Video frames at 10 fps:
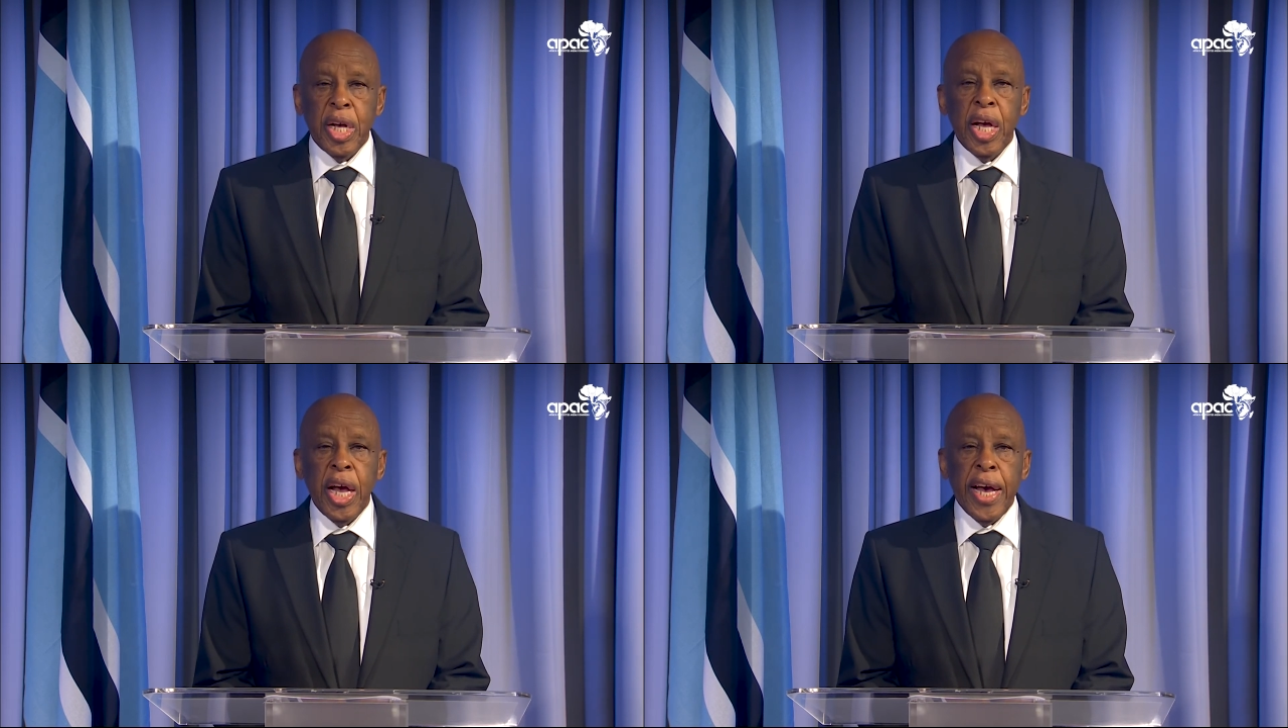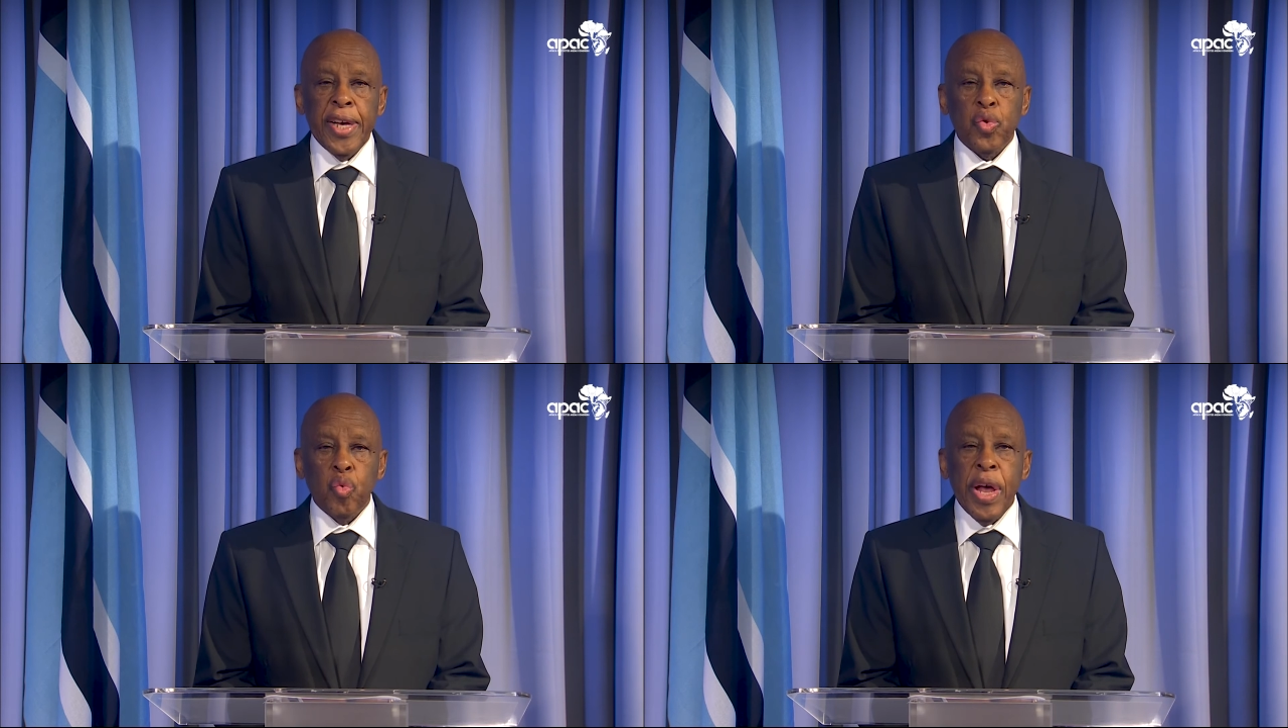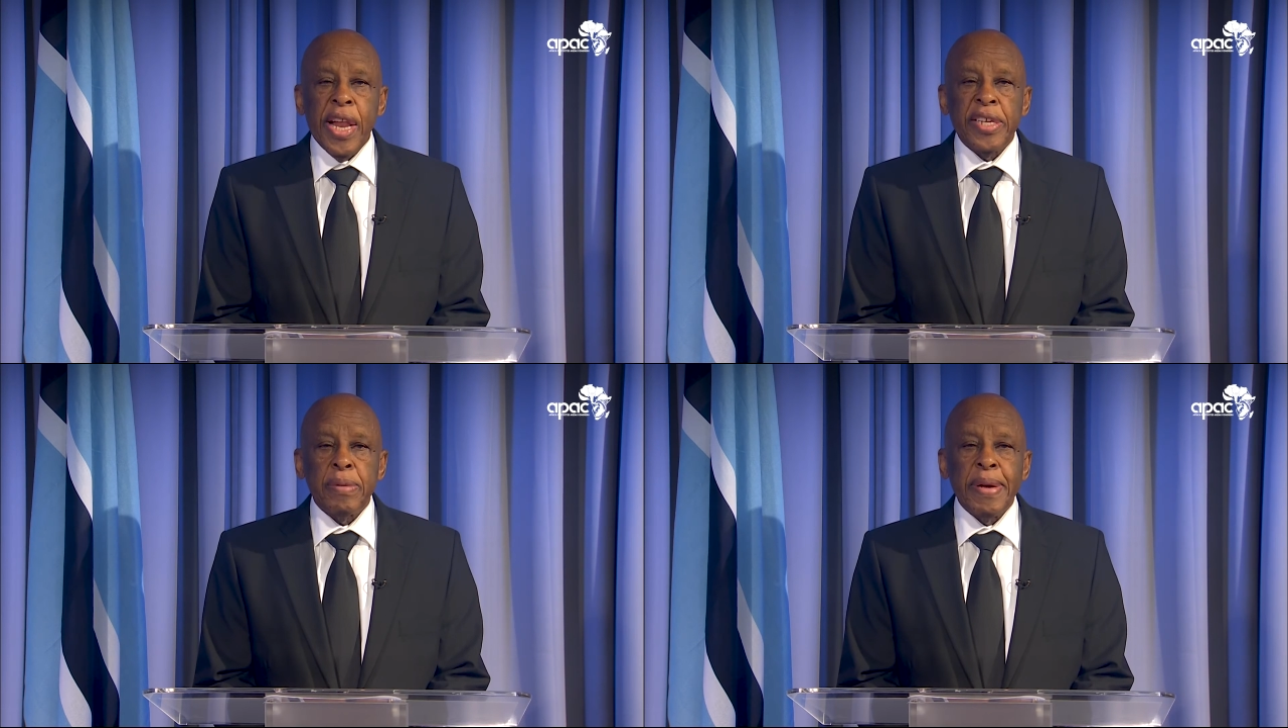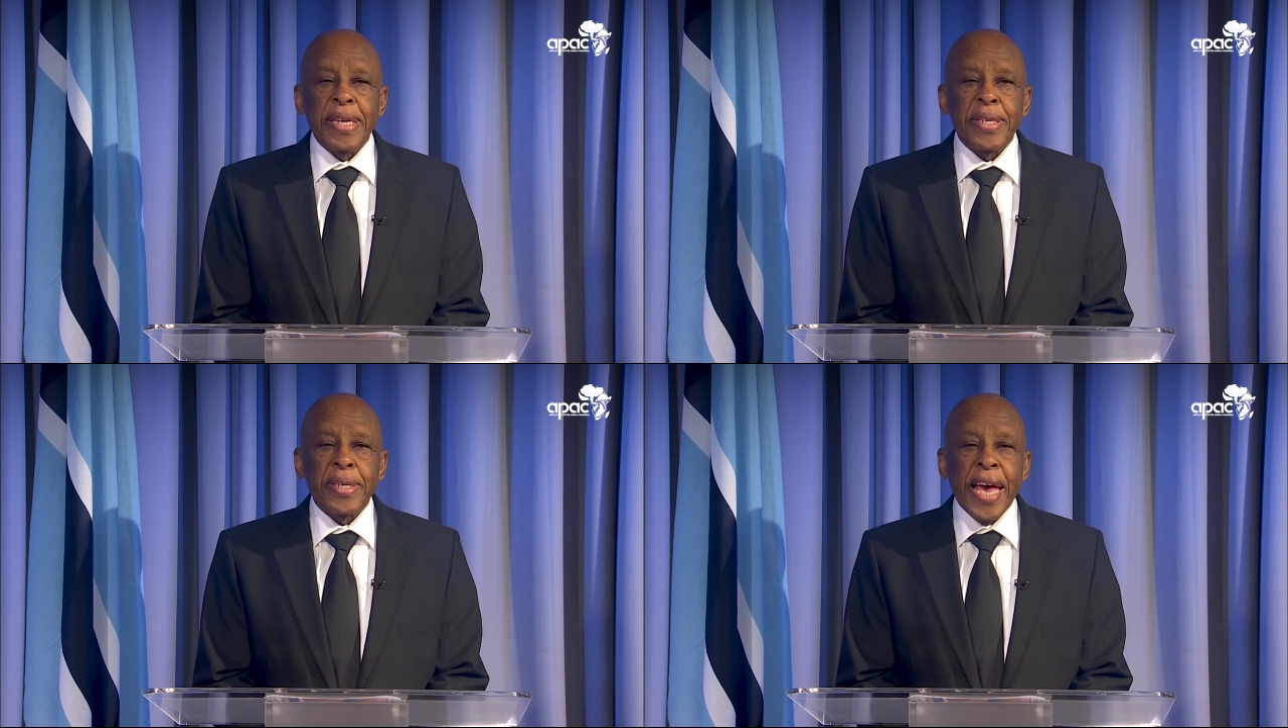as well as
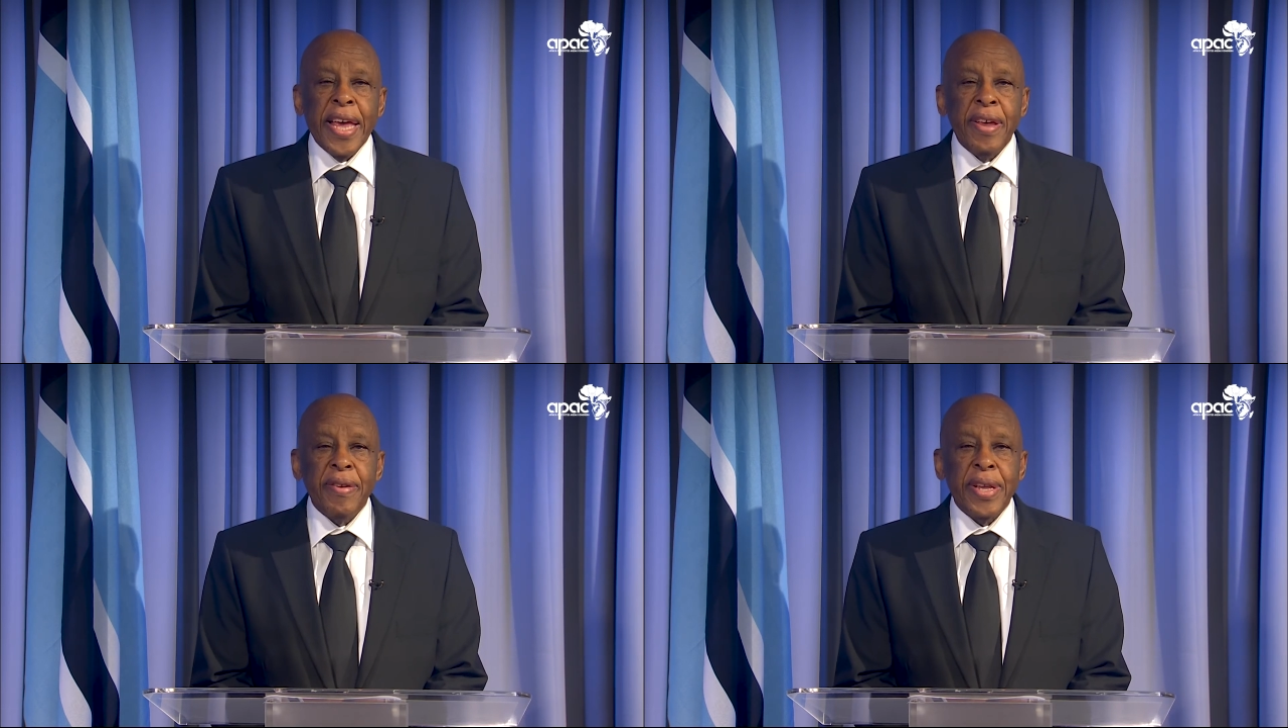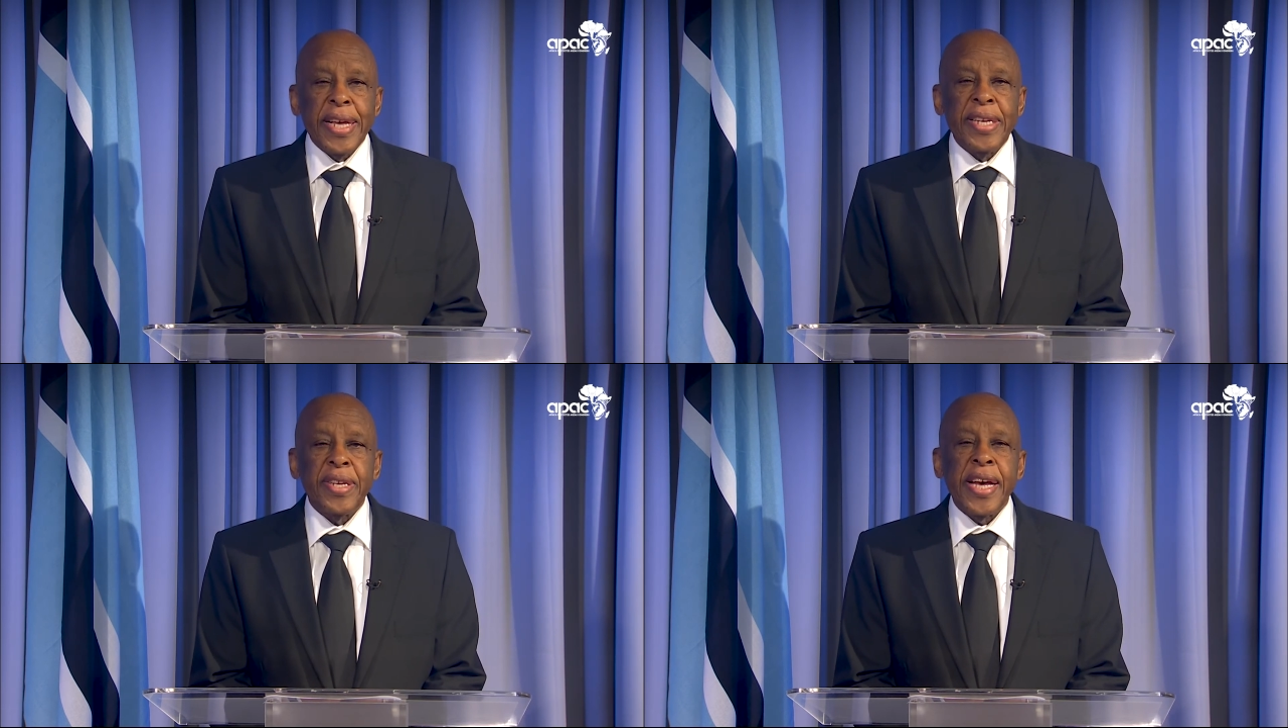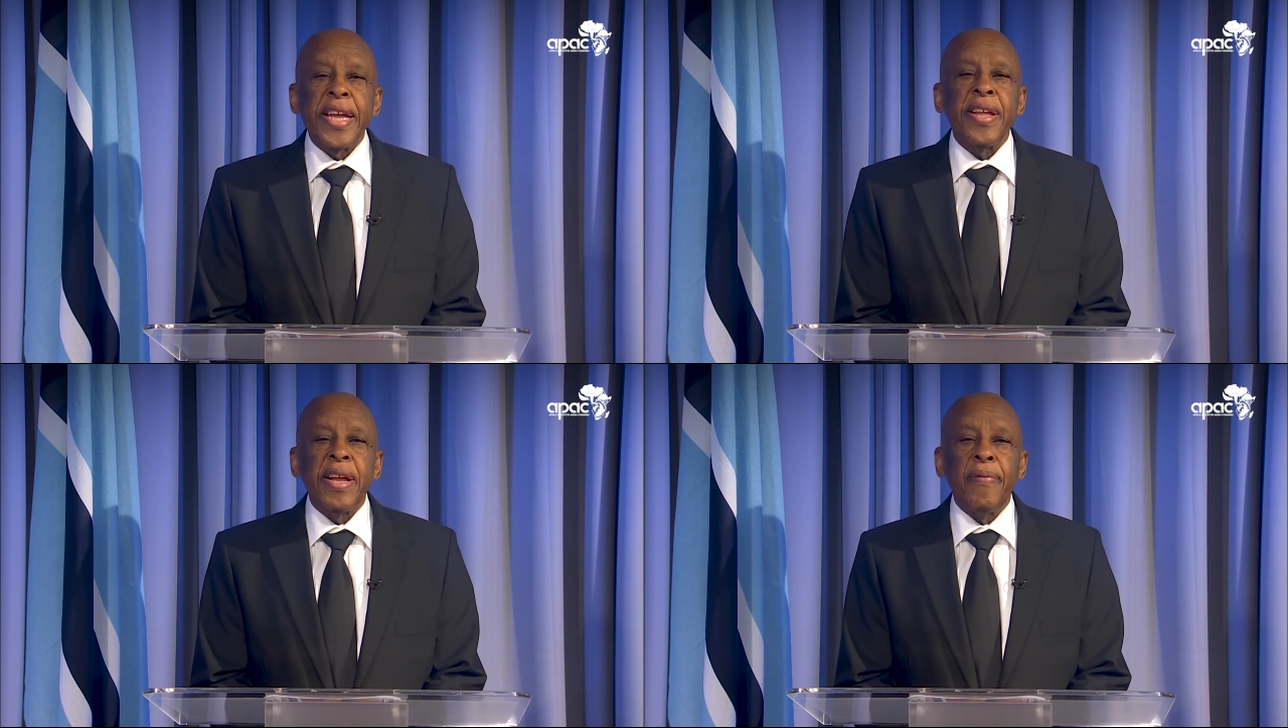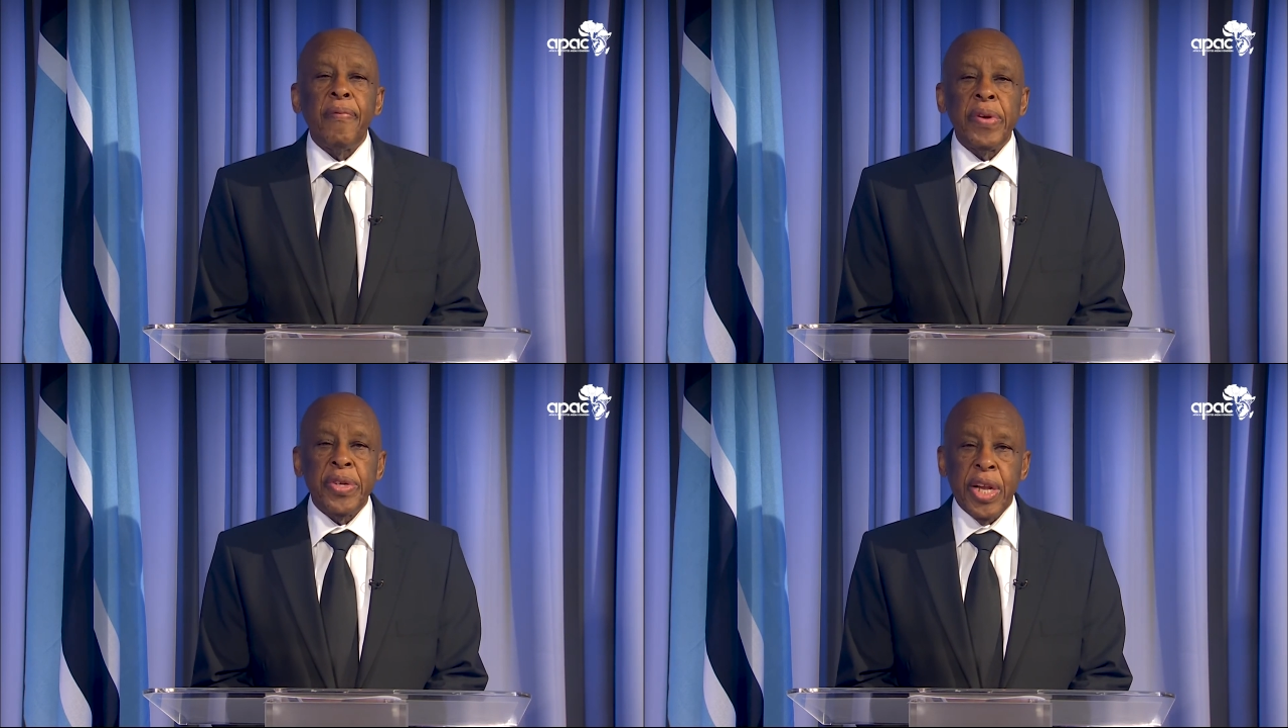maintain eternal
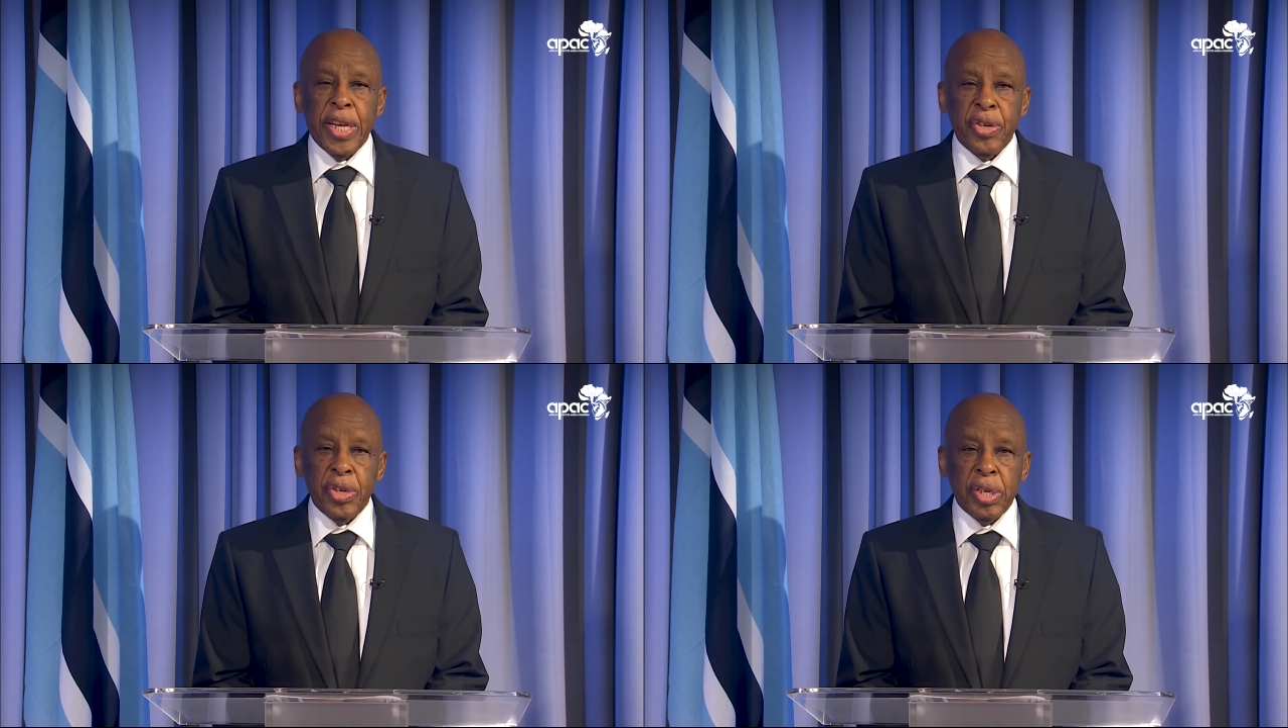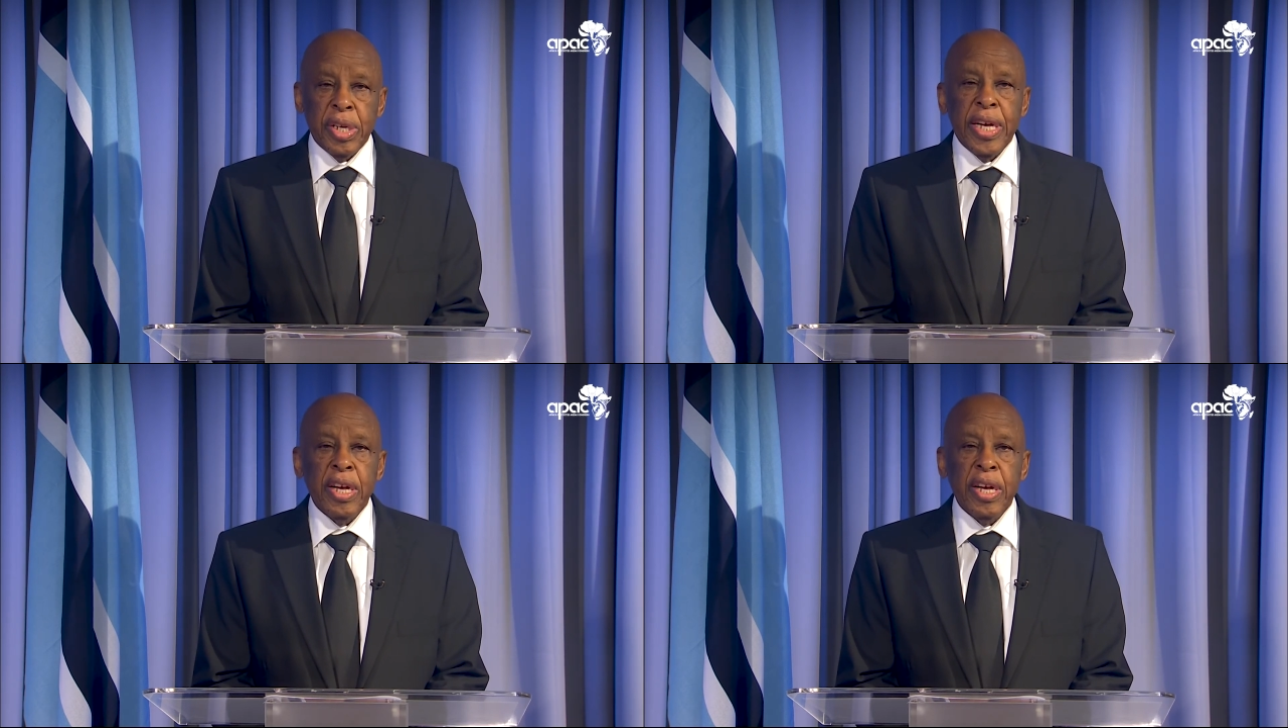vigilance